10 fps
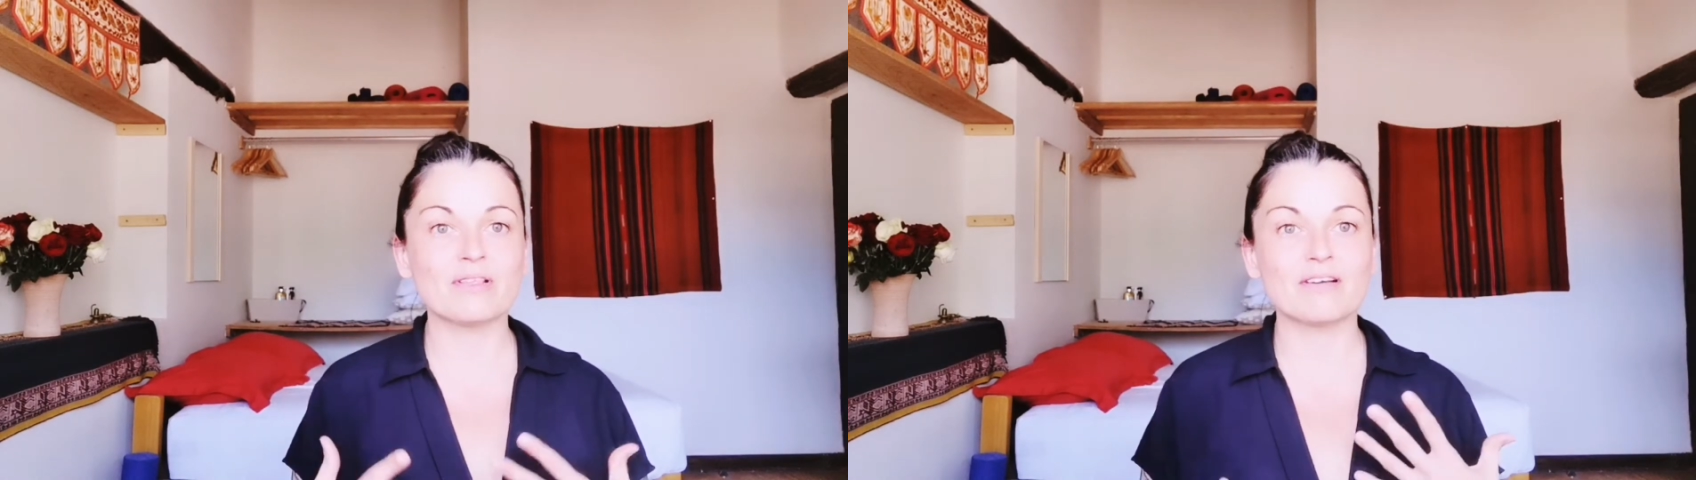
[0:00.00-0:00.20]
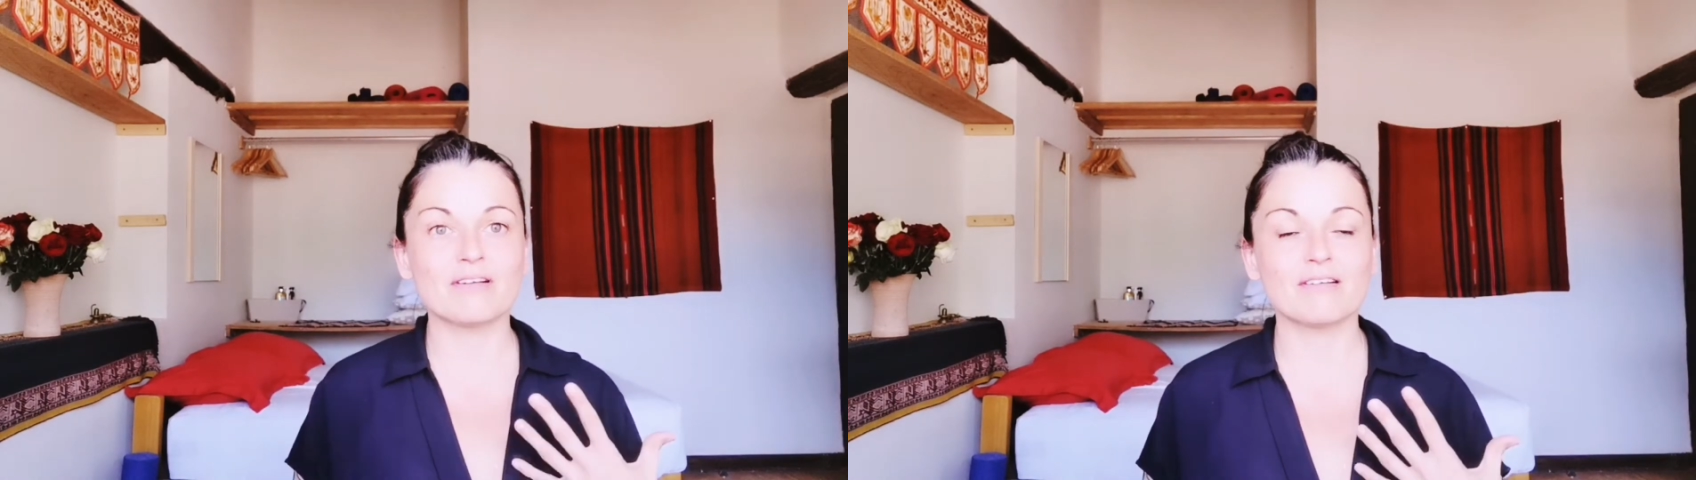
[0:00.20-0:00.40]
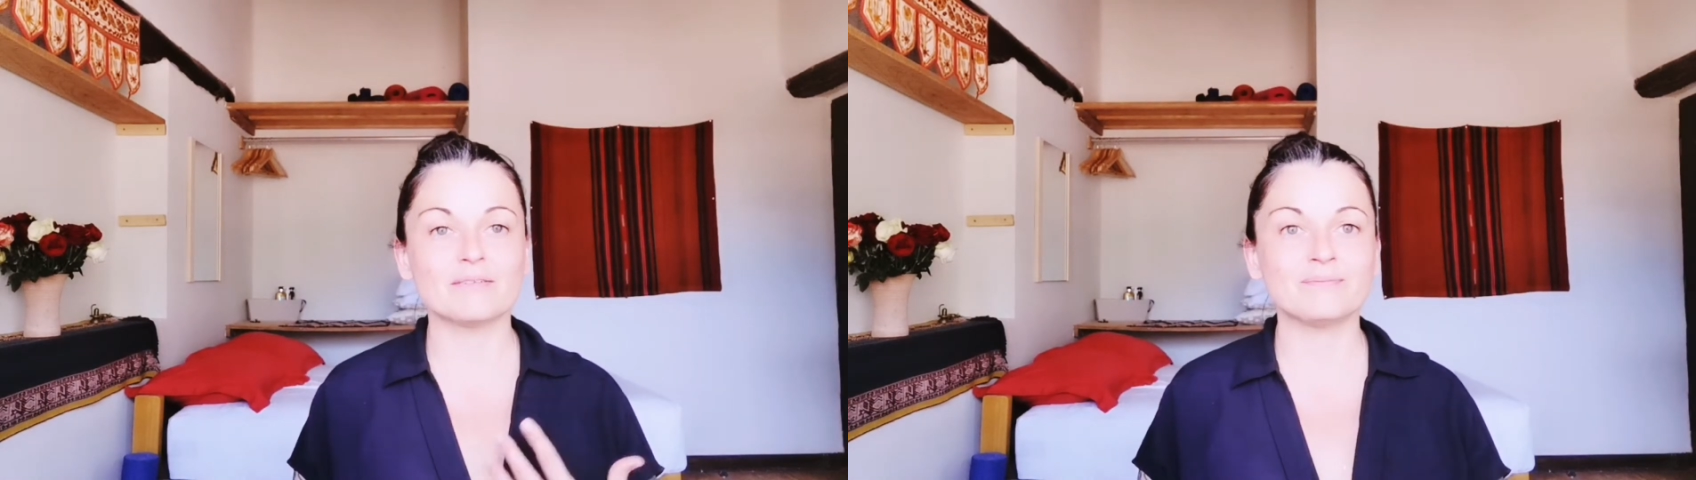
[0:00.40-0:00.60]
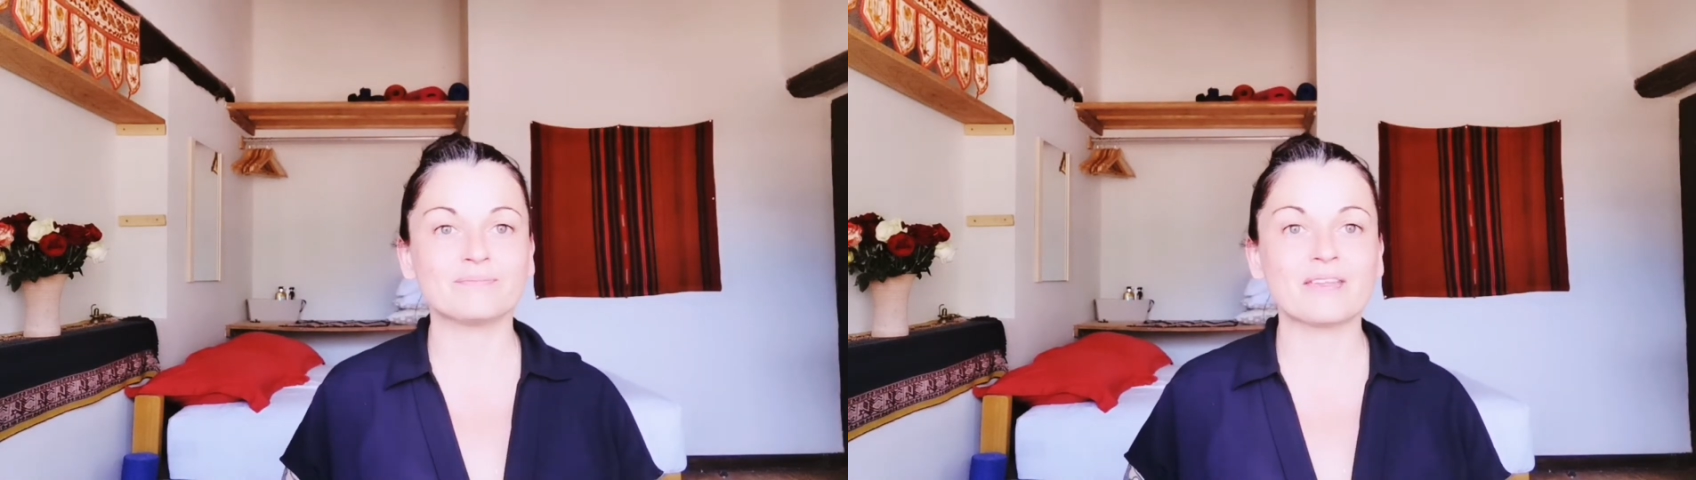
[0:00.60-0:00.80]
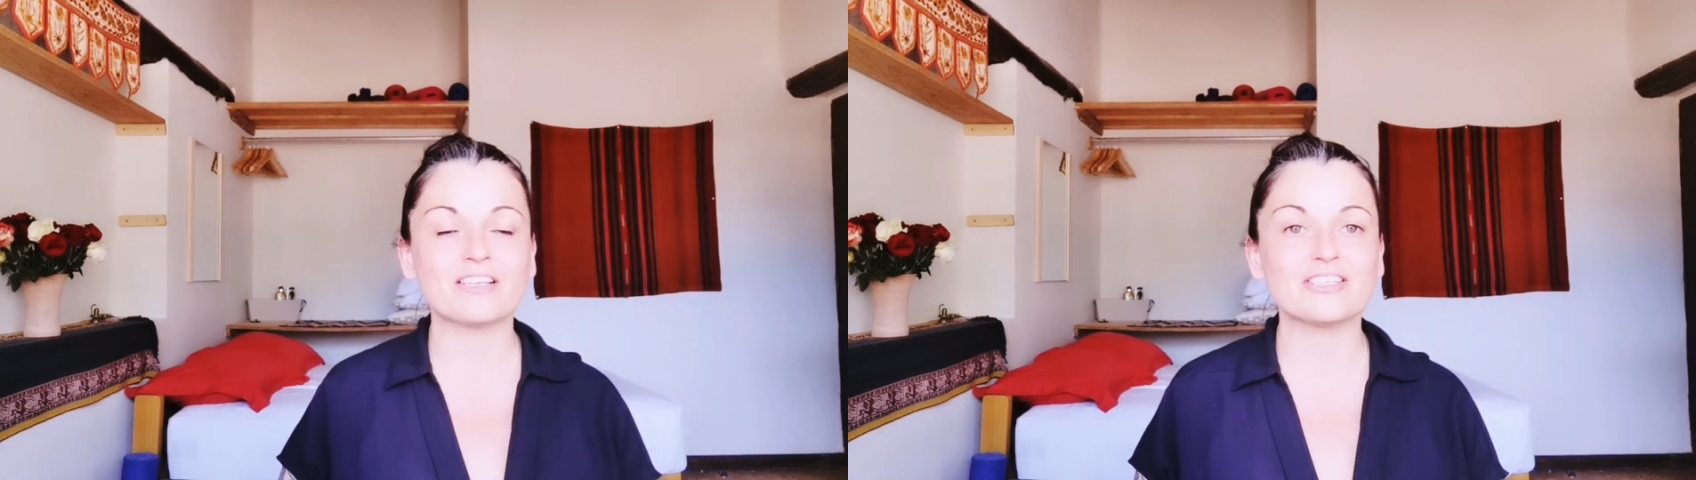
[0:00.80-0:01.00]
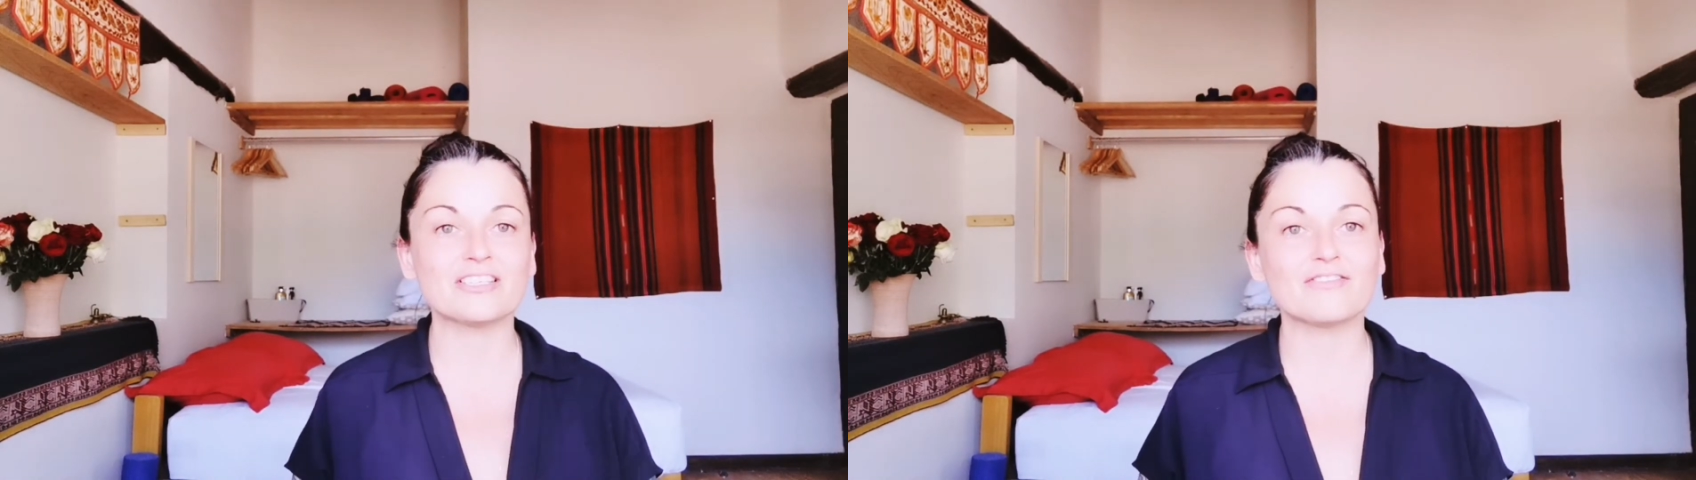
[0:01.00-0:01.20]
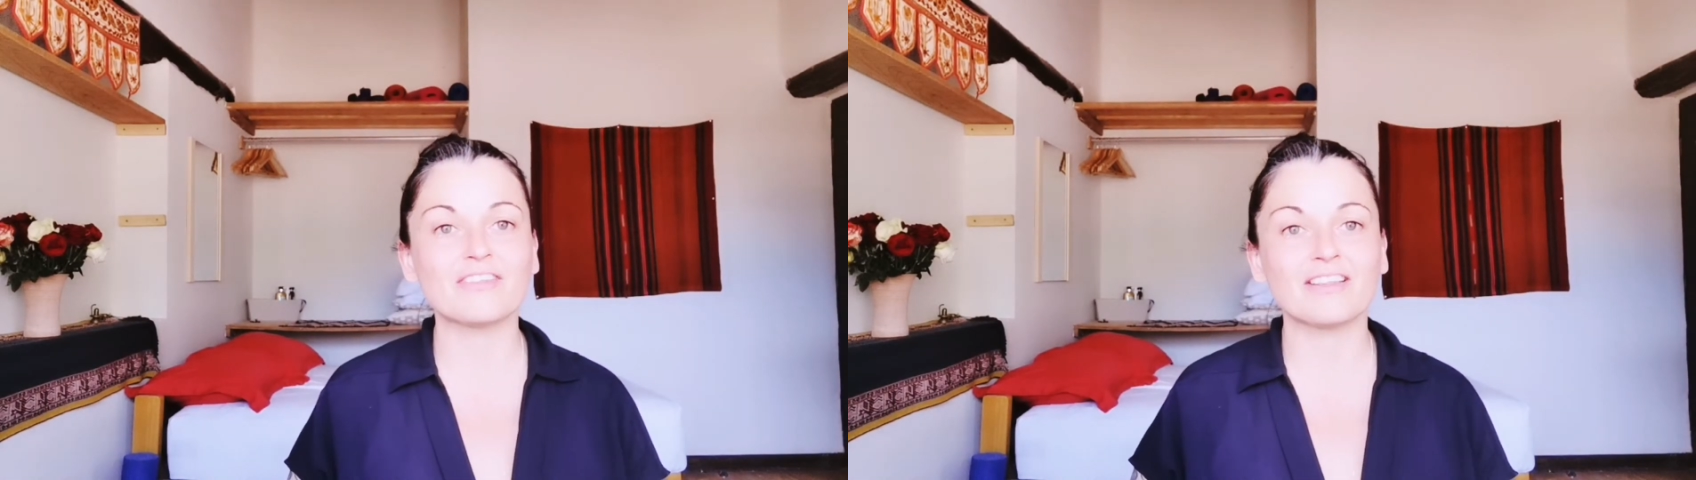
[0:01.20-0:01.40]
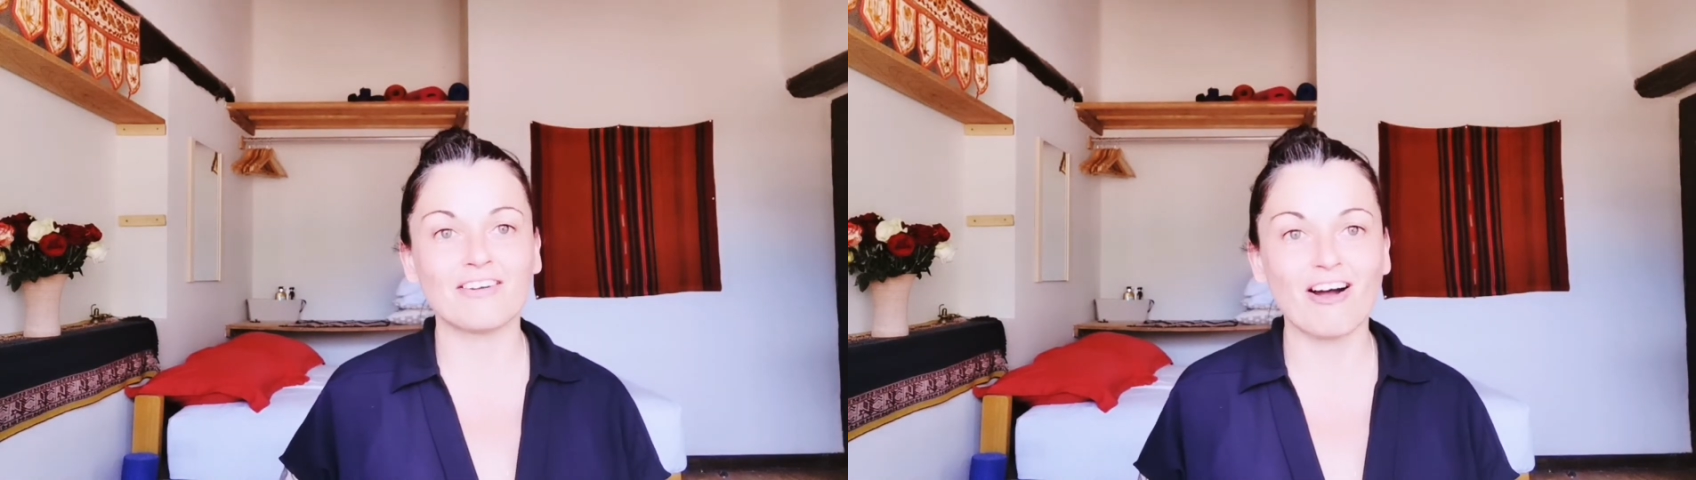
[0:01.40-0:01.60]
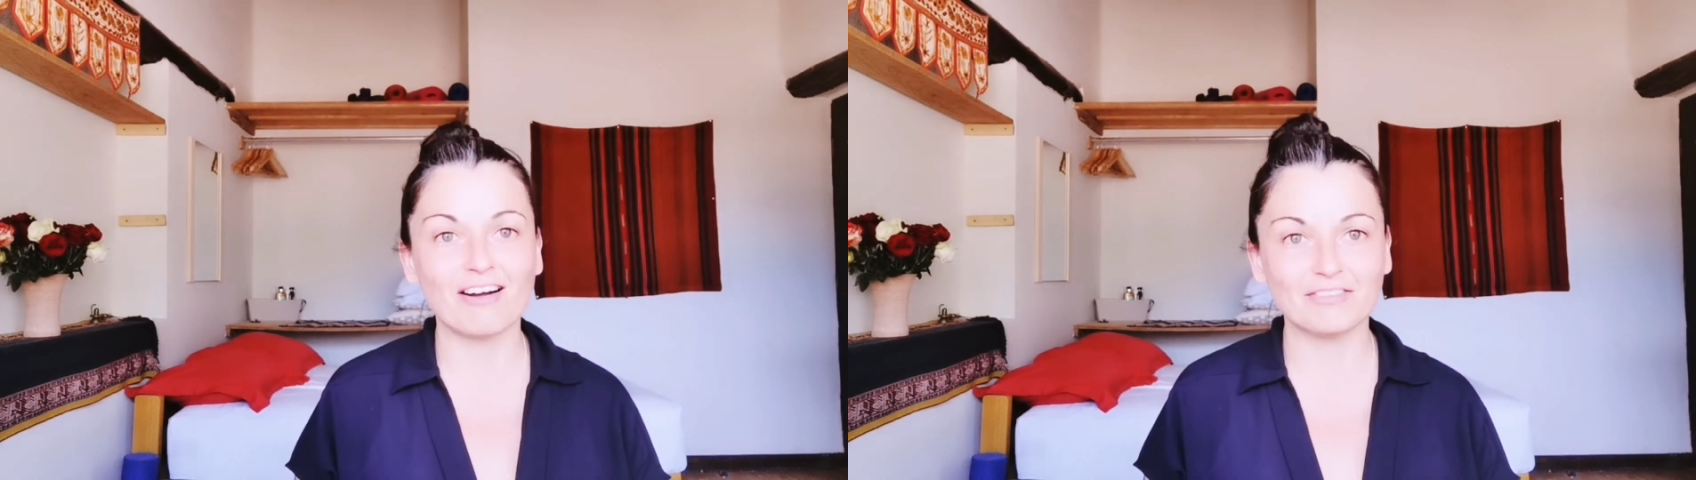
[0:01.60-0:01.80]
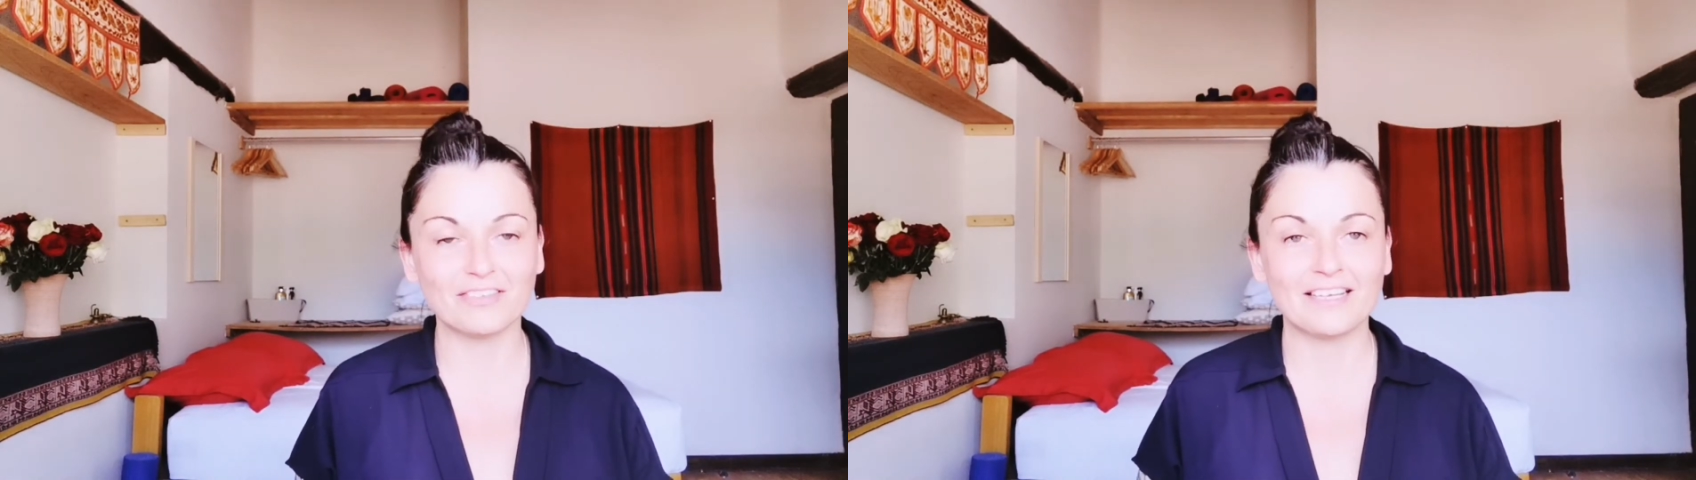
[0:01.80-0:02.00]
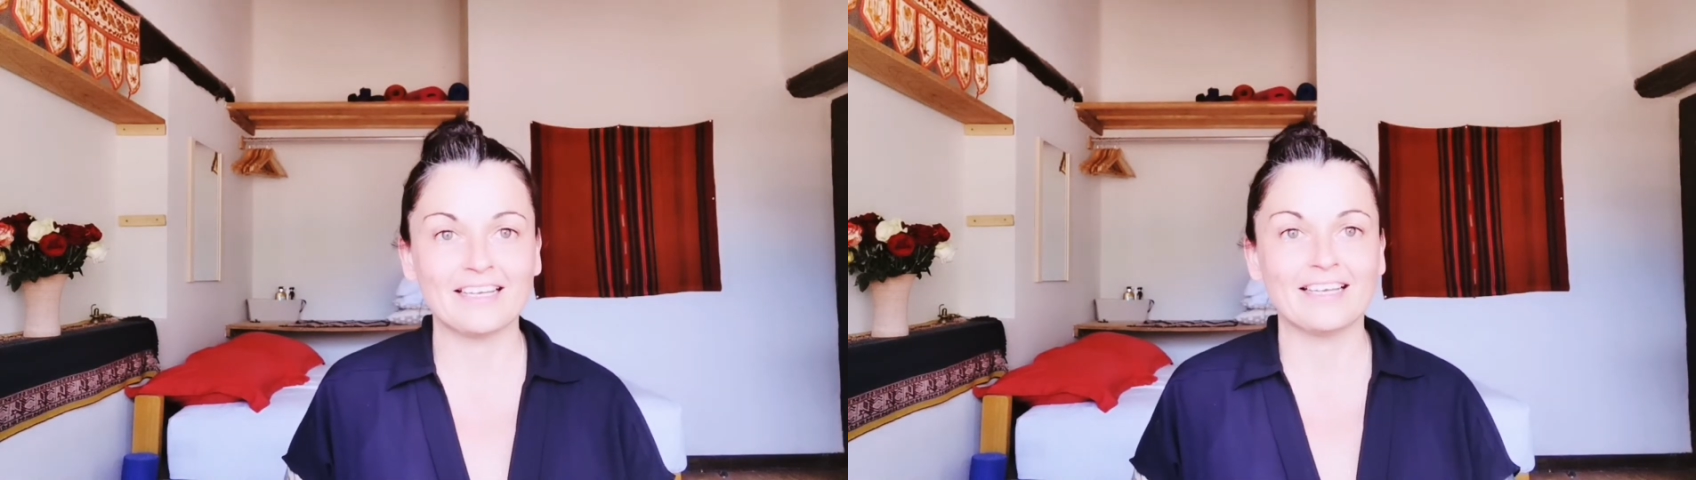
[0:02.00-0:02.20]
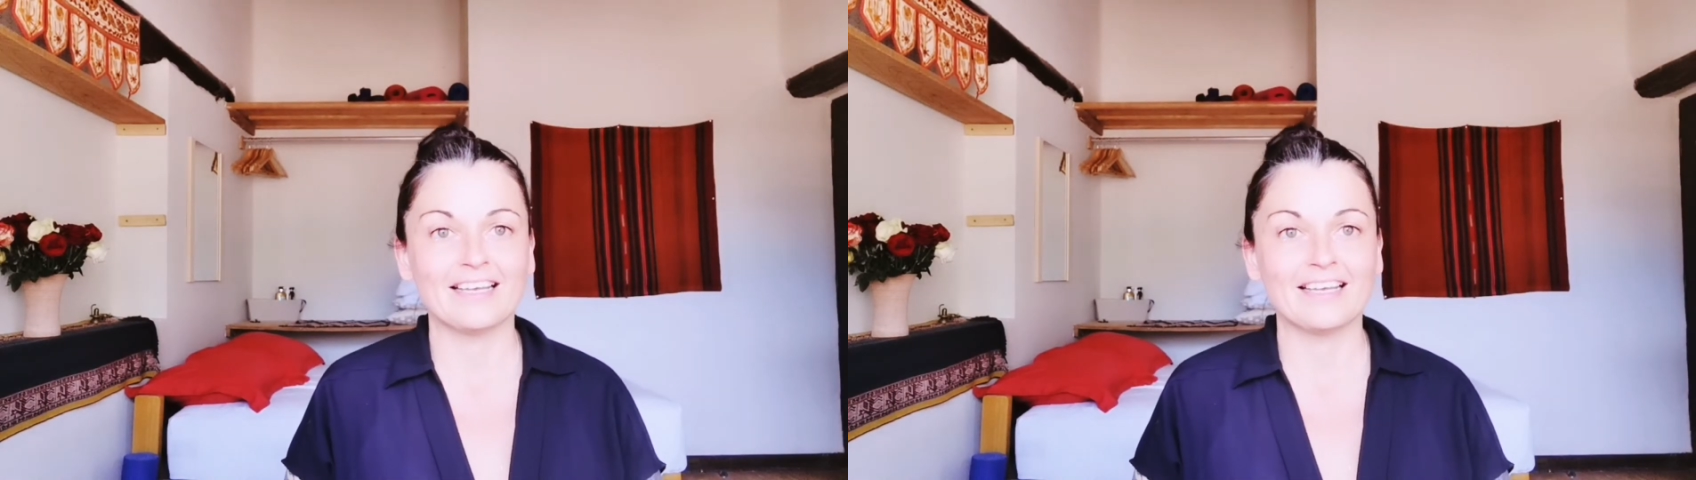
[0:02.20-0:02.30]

you're just feeling off.